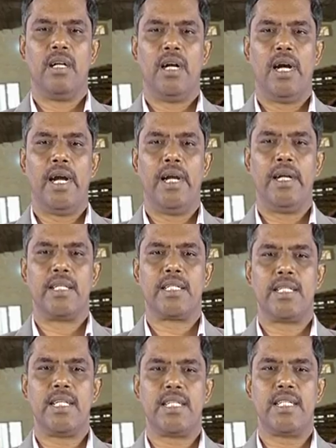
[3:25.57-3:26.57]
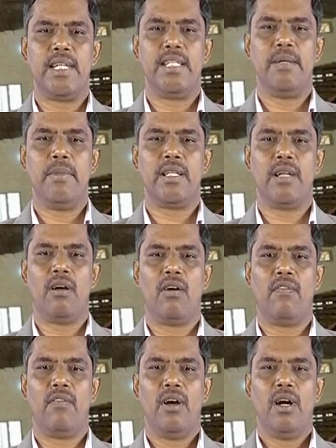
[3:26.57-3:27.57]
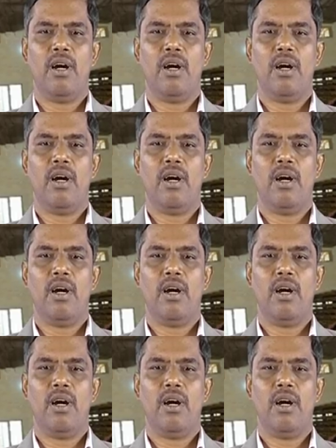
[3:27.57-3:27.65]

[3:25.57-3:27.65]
and suggested the method of